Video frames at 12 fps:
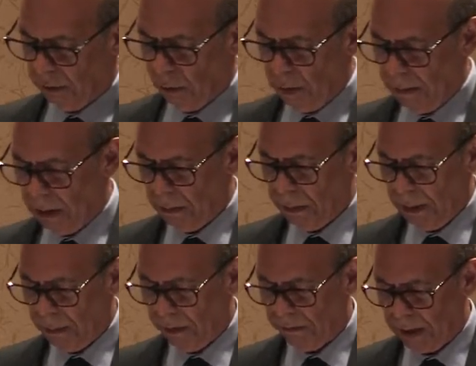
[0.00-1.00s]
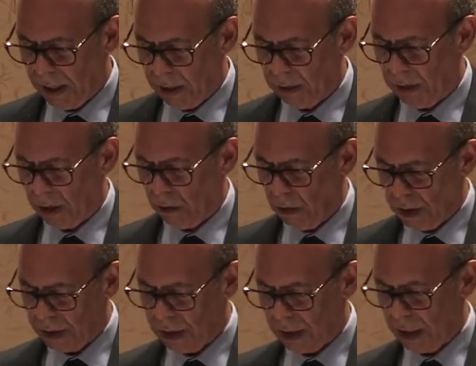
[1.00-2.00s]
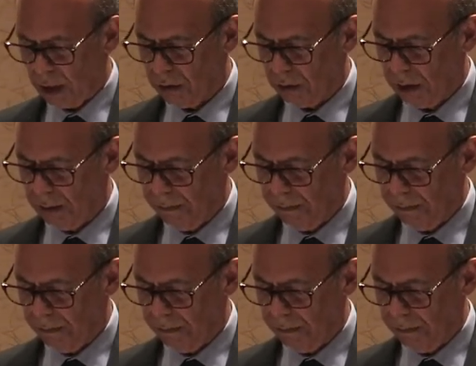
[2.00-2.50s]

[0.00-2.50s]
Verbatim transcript: for women and people of color across the country